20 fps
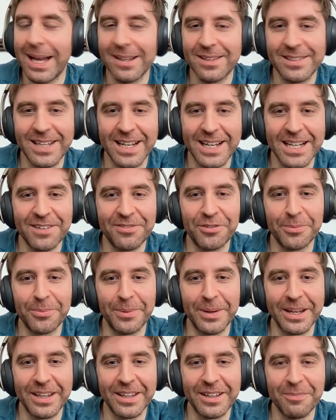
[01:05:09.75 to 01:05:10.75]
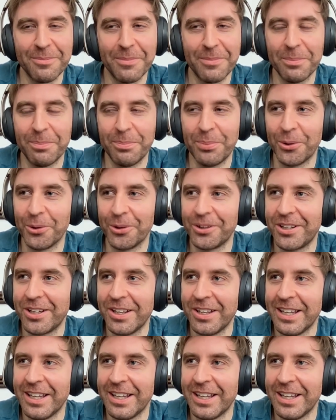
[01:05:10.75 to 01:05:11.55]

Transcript: pad thai from my book